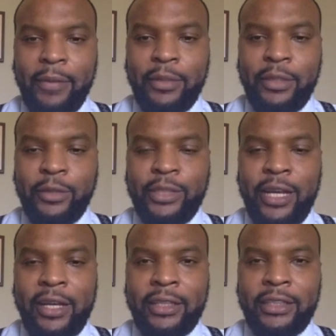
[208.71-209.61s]
a little
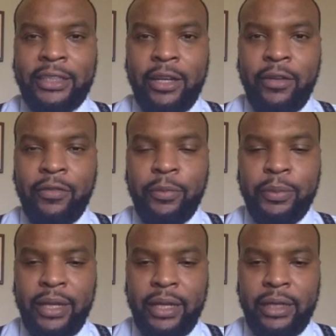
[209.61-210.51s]
tired. I just got off a
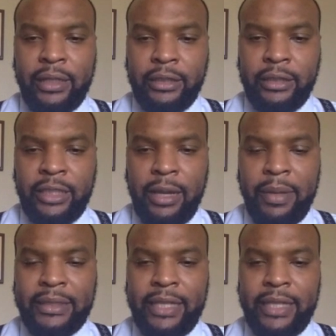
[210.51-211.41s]
plane, just got
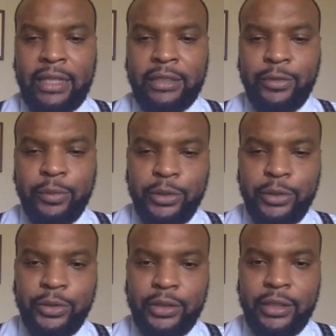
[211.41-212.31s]
back to Dallas from
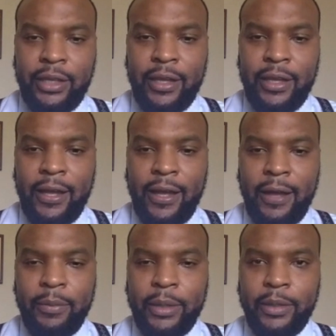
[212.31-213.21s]
Houston,
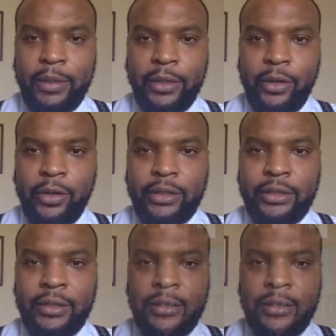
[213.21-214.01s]
but I'm encouraged.